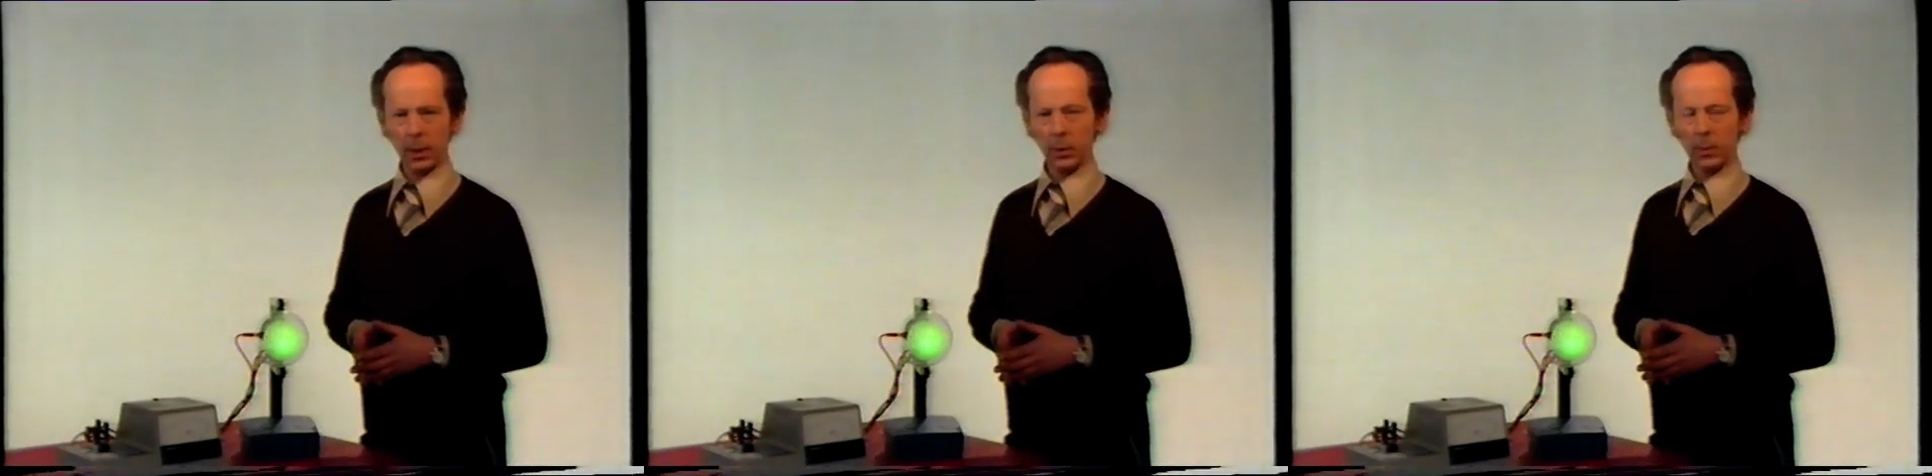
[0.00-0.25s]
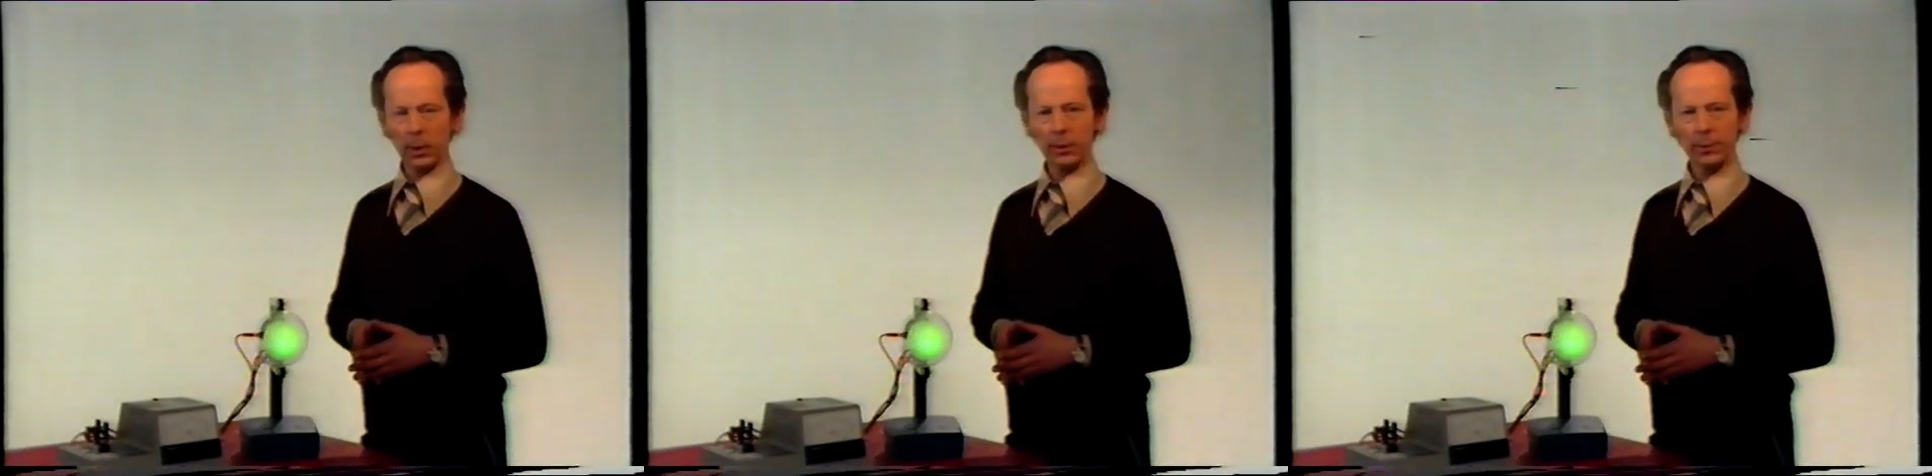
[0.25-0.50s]

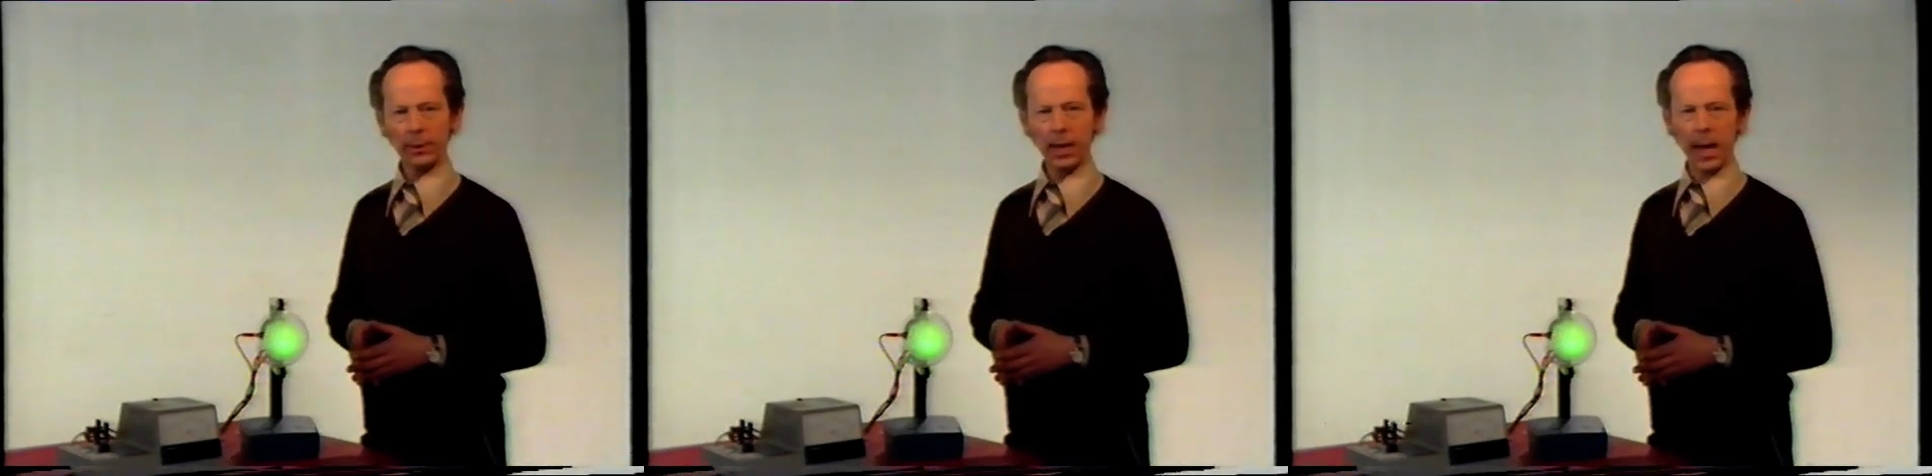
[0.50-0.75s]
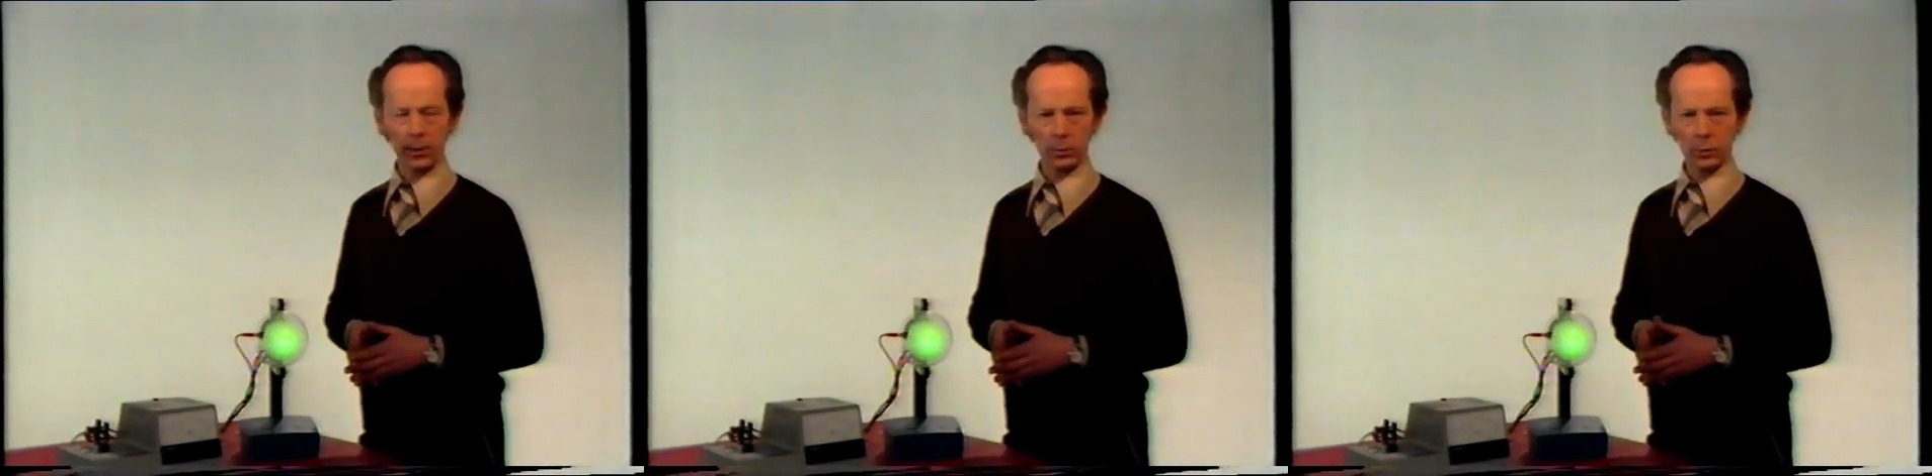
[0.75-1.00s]
with the
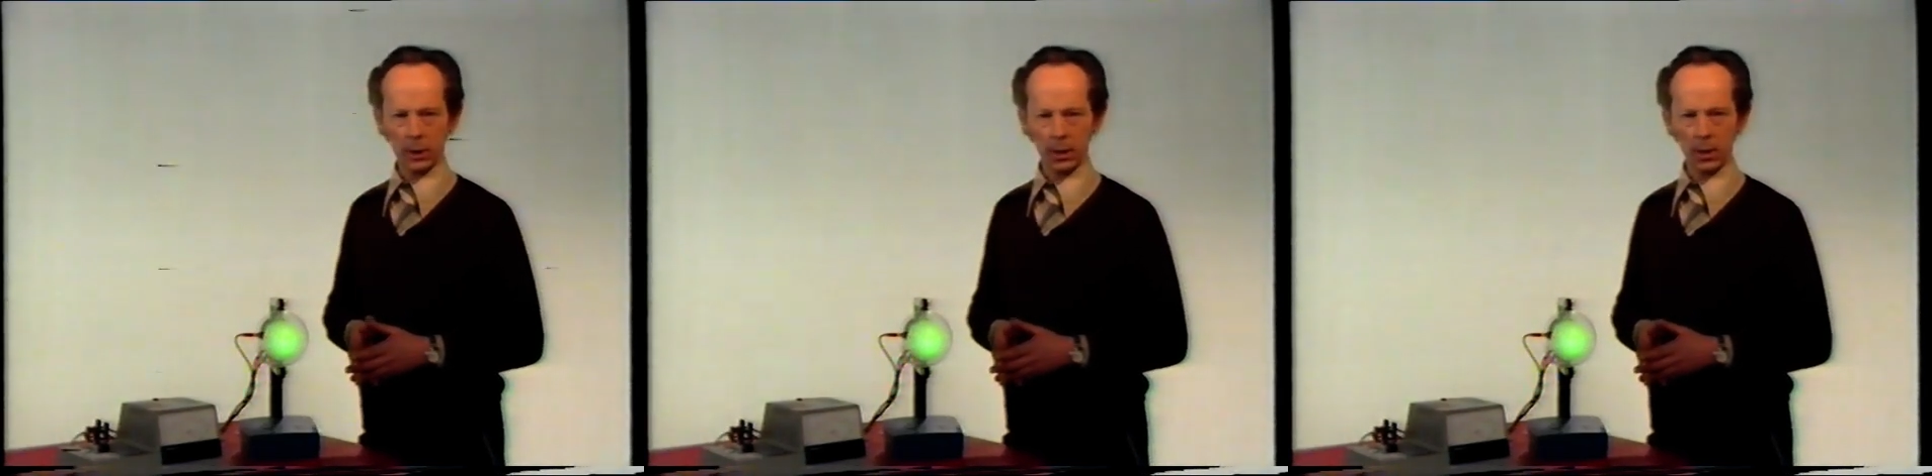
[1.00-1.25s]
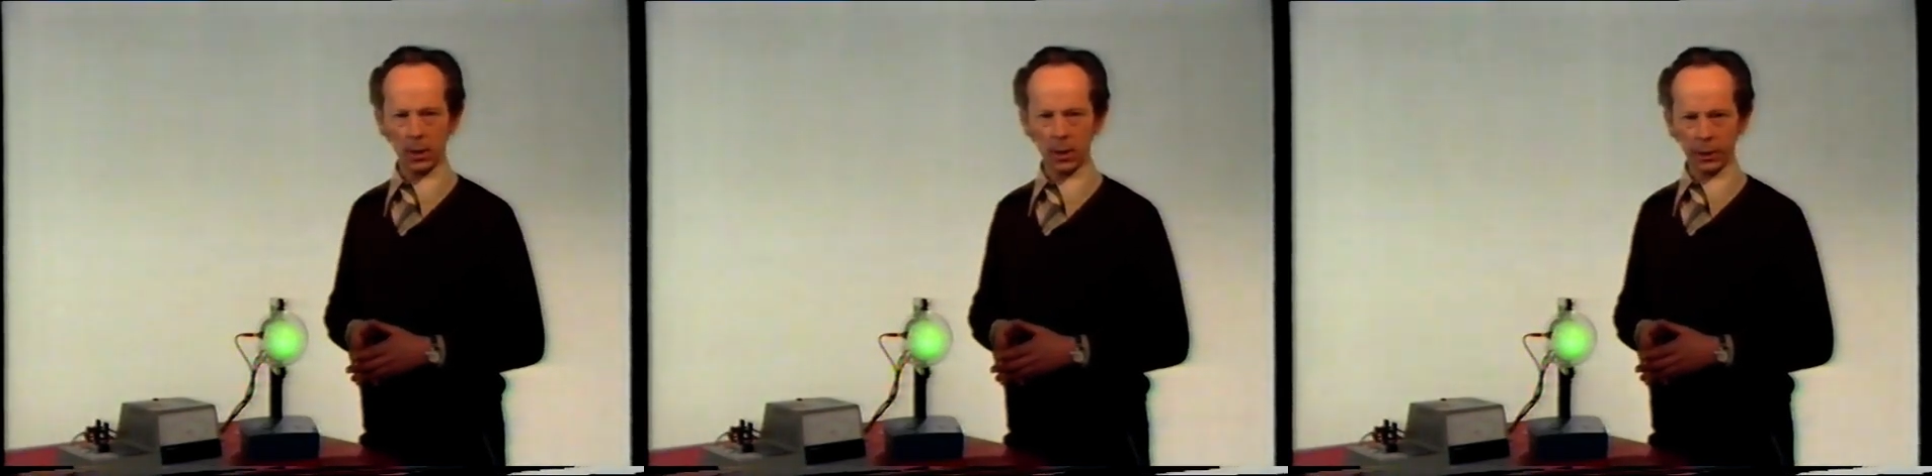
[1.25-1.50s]
energy
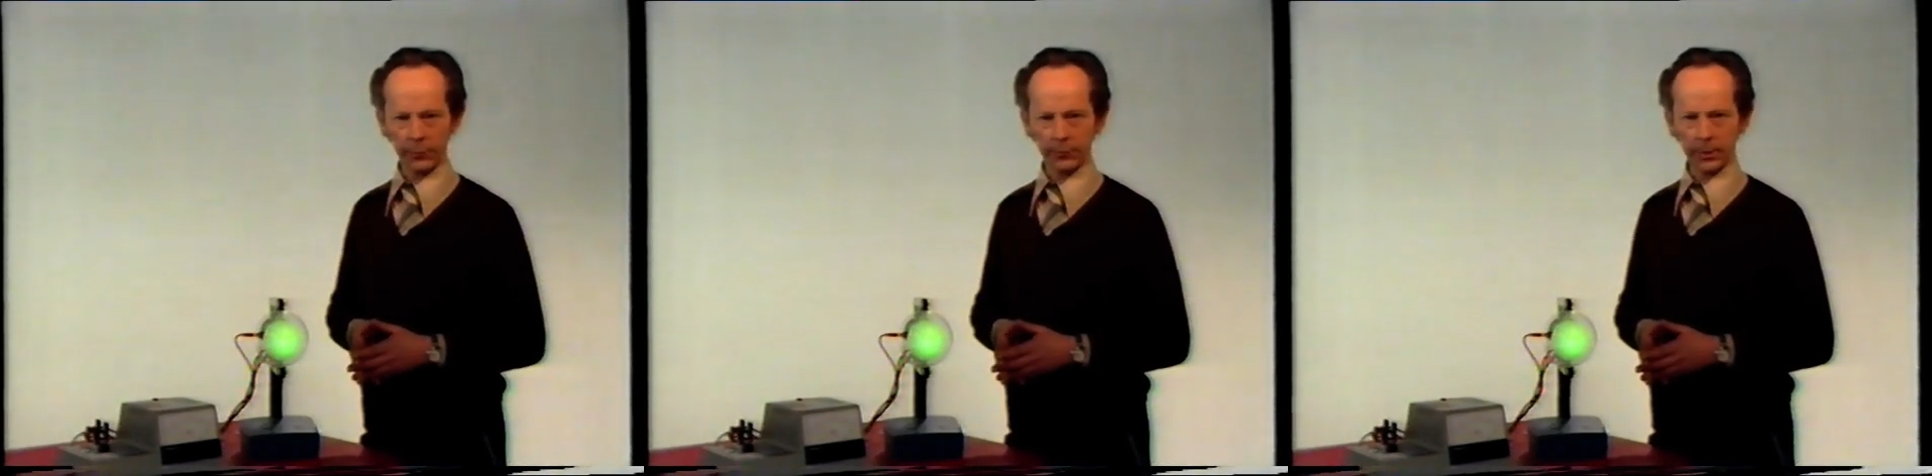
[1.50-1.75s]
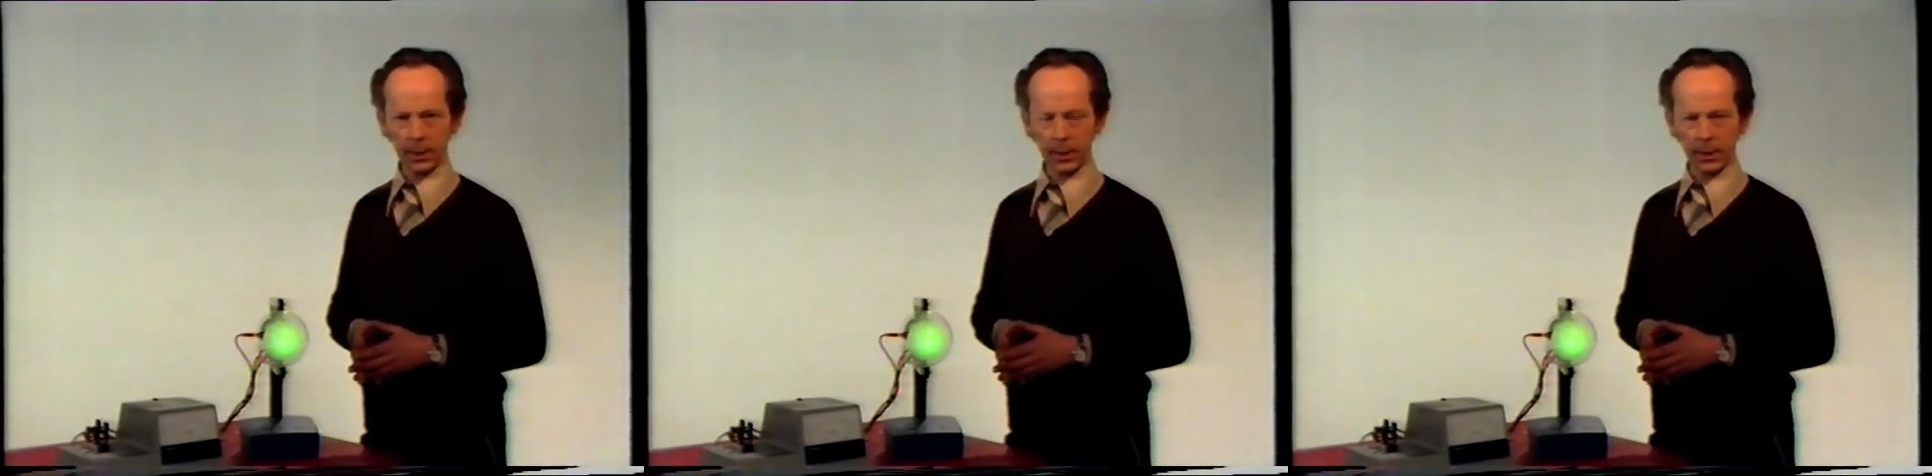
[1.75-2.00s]
of
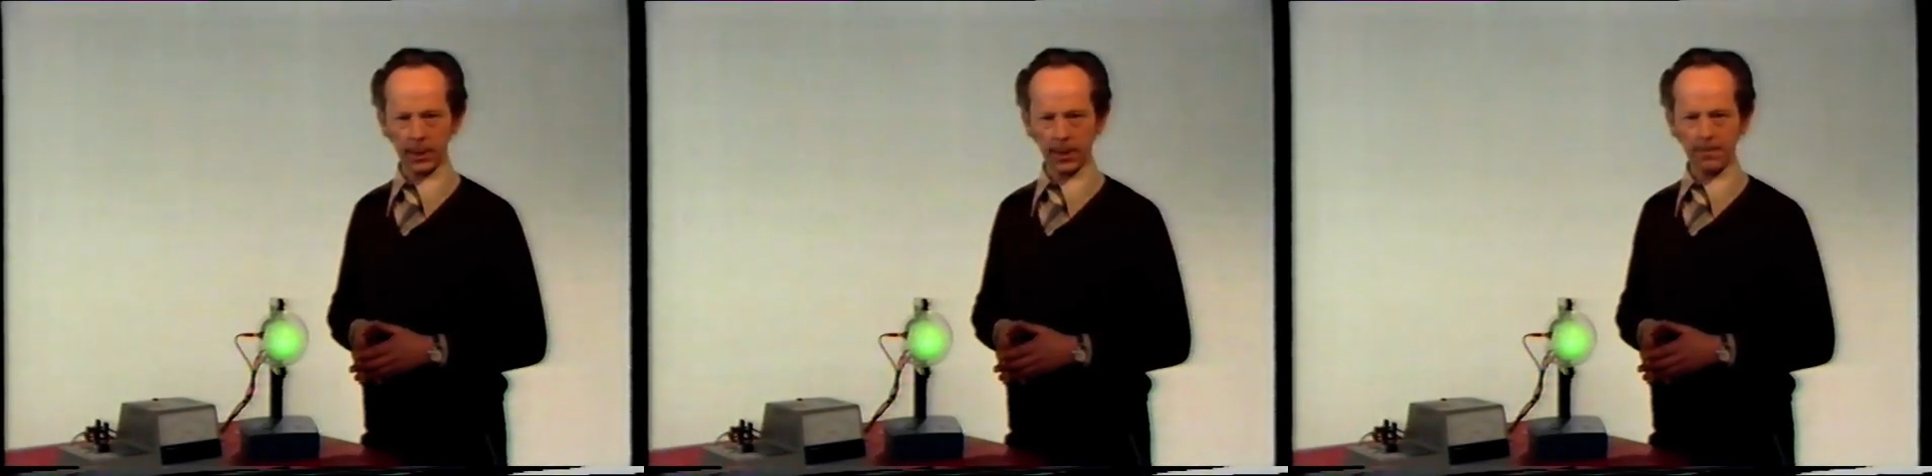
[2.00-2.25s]
the,